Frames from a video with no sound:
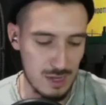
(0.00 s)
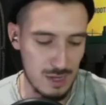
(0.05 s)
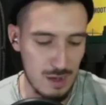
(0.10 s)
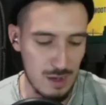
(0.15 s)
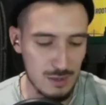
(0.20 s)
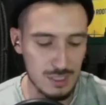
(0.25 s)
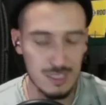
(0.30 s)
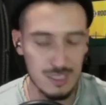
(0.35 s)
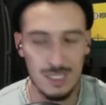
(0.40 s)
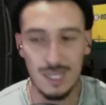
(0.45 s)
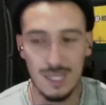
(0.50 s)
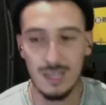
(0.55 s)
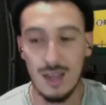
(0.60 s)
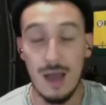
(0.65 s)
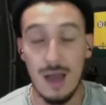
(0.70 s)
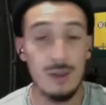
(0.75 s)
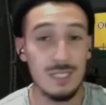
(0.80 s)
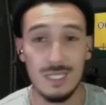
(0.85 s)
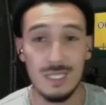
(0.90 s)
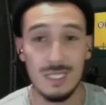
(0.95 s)
And I was just thinking,
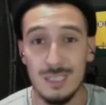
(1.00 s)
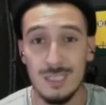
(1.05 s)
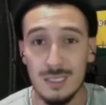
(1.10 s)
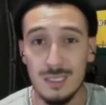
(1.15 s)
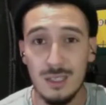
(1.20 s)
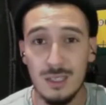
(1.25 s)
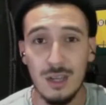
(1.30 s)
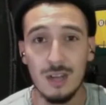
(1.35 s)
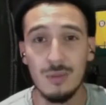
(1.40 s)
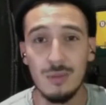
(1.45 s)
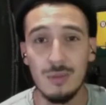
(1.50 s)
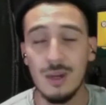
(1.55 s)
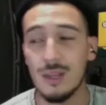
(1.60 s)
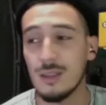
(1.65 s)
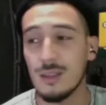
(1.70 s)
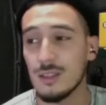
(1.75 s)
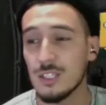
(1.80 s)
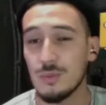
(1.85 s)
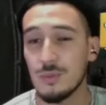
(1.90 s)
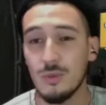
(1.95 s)
I was actually just talking about
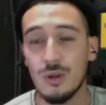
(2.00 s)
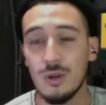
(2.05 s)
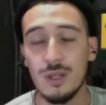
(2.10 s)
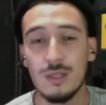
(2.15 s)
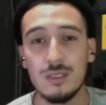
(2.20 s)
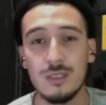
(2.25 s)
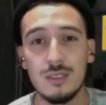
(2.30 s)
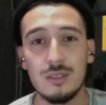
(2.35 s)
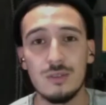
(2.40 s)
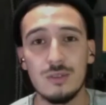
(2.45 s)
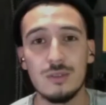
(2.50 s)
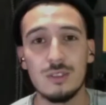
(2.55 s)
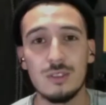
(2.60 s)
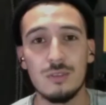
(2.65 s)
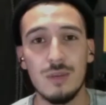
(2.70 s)
it this morning to